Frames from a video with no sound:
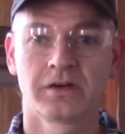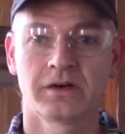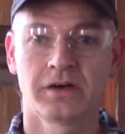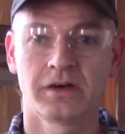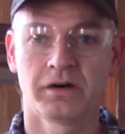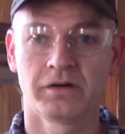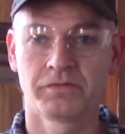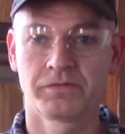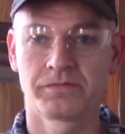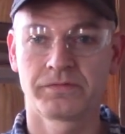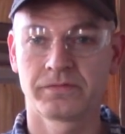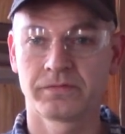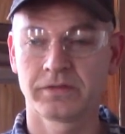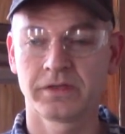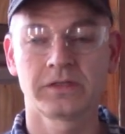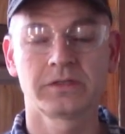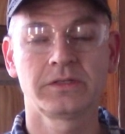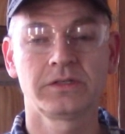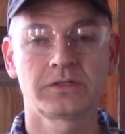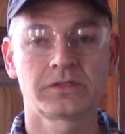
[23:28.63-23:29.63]
of
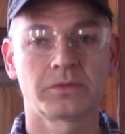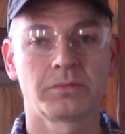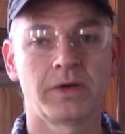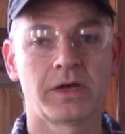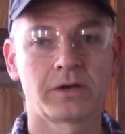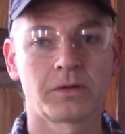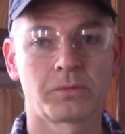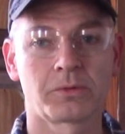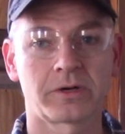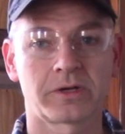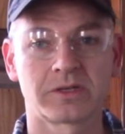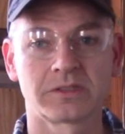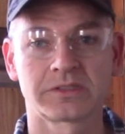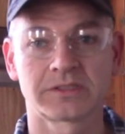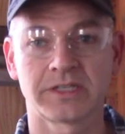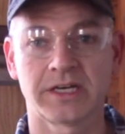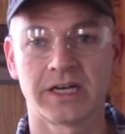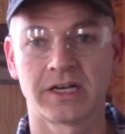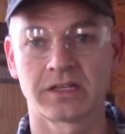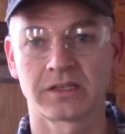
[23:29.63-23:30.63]
at least the metalworking
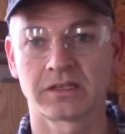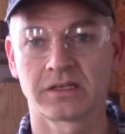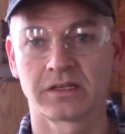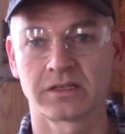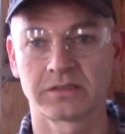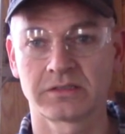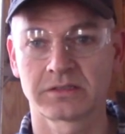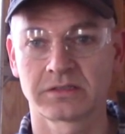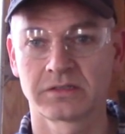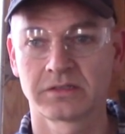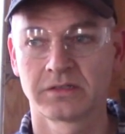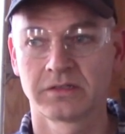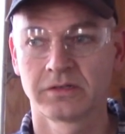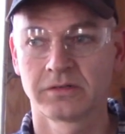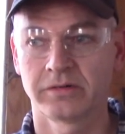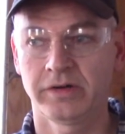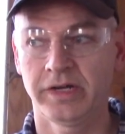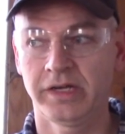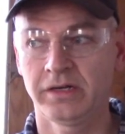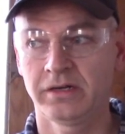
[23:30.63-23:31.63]
side of things,
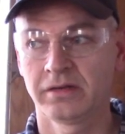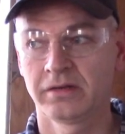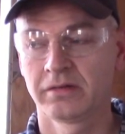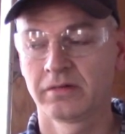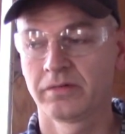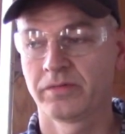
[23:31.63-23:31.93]
right?